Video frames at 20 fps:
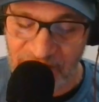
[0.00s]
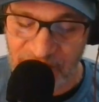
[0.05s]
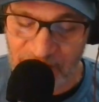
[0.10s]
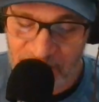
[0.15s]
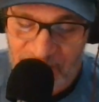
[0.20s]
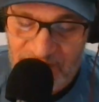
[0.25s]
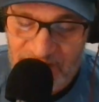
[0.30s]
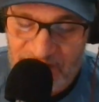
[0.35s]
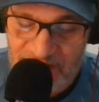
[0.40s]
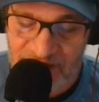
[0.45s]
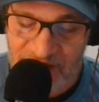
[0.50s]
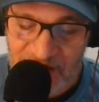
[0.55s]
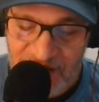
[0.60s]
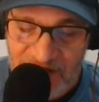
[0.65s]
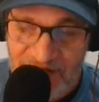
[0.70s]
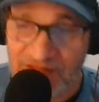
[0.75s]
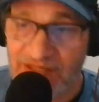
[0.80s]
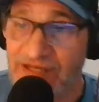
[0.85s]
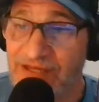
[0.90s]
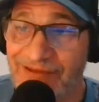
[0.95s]
They were like,
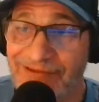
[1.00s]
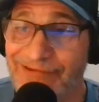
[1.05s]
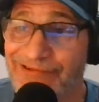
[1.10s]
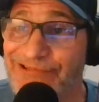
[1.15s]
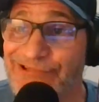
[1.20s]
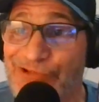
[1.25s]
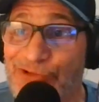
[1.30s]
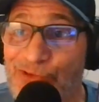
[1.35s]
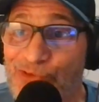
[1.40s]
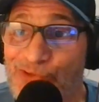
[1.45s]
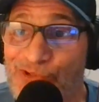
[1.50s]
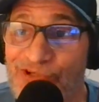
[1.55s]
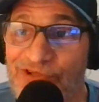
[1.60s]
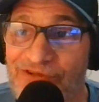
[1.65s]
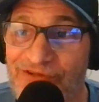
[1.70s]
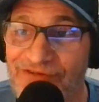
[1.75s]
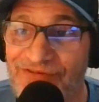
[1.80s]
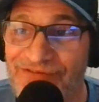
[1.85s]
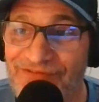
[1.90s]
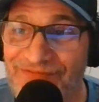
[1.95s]
they didn't go to school.
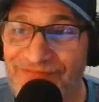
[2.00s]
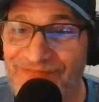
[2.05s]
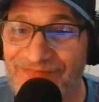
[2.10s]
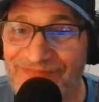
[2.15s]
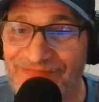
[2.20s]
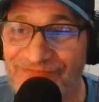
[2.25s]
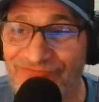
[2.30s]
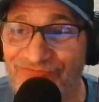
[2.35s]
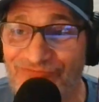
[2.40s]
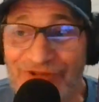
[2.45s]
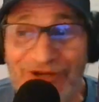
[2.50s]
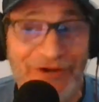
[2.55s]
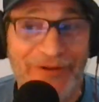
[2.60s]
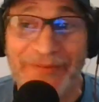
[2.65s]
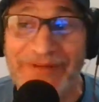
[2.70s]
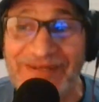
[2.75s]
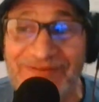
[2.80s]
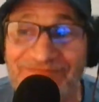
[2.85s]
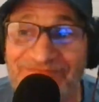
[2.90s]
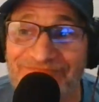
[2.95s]
You know what I mean?